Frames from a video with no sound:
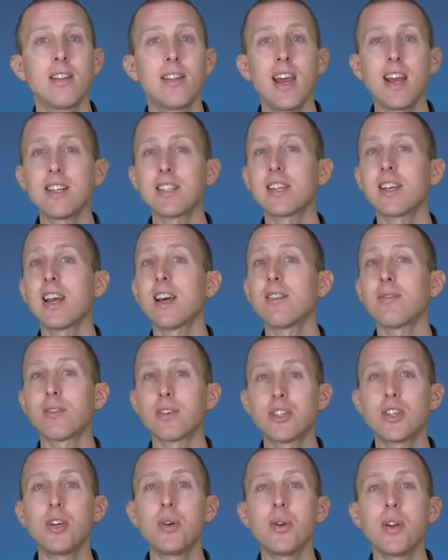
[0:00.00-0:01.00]
Thanks again
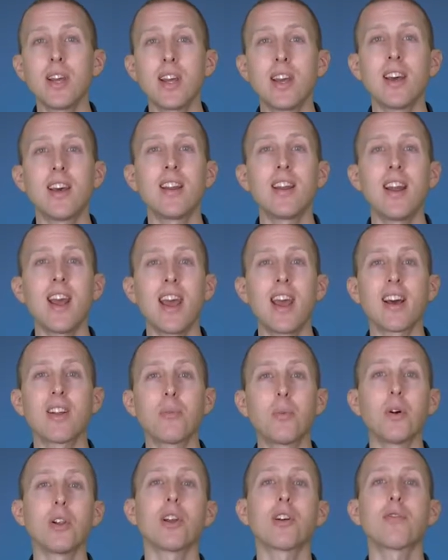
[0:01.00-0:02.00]
for tuning in,
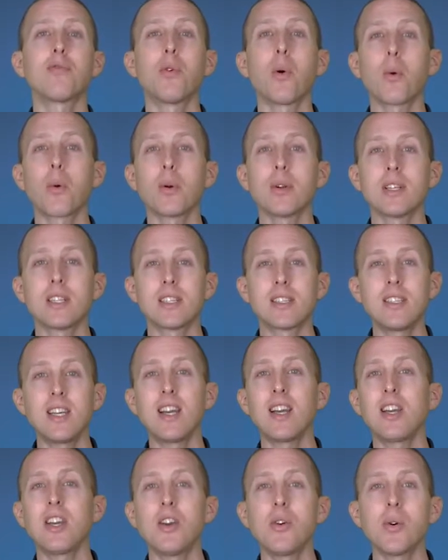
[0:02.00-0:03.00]
and we'll look forward to
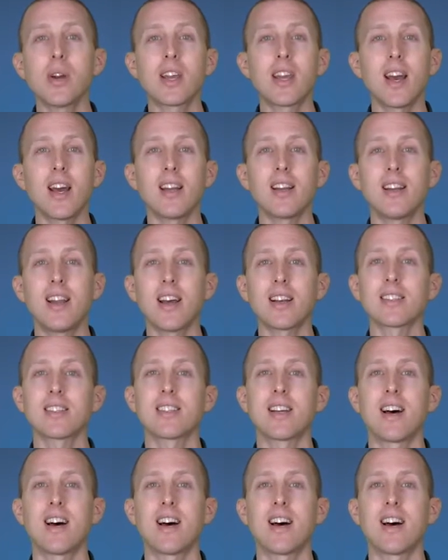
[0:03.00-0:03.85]
seeing you again next